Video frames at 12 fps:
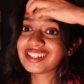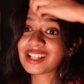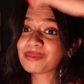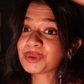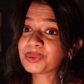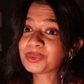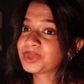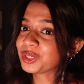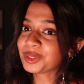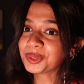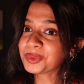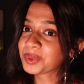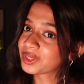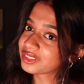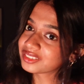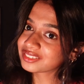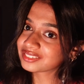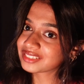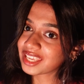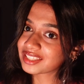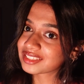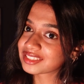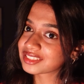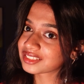Tell me what video you want
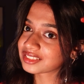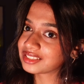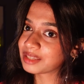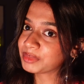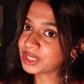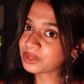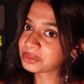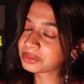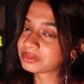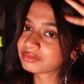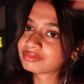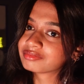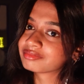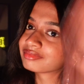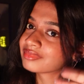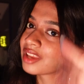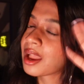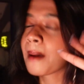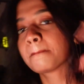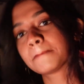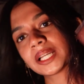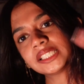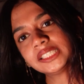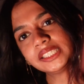next. Let me know.
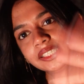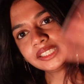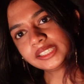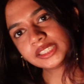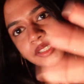Bye.